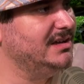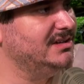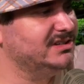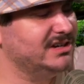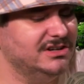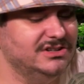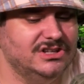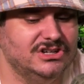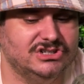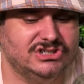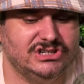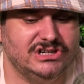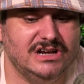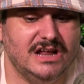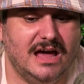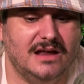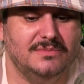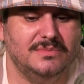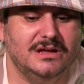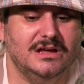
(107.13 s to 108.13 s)
He scared the shit
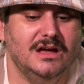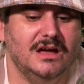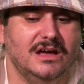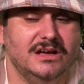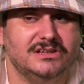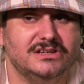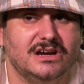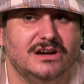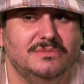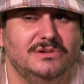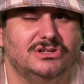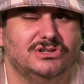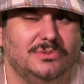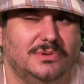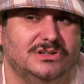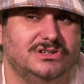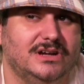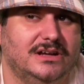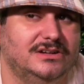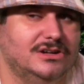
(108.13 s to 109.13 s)
out of me. It scared me so
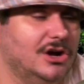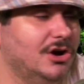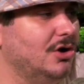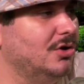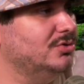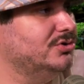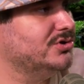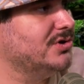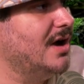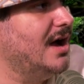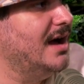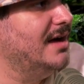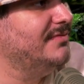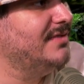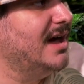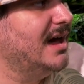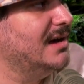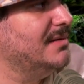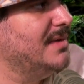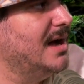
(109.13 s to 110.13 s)
much I had to go drive
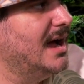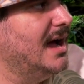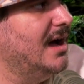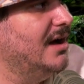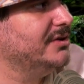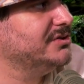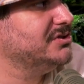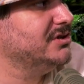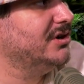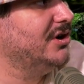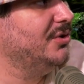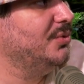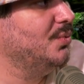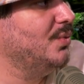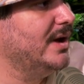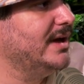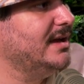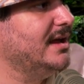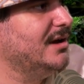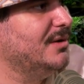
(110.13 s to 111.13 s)
out of my house and go
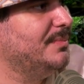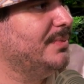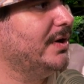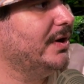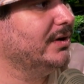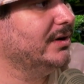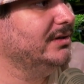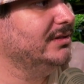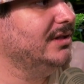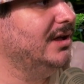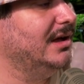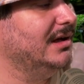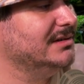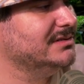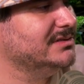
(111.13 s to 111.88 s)
wait at a parking lot.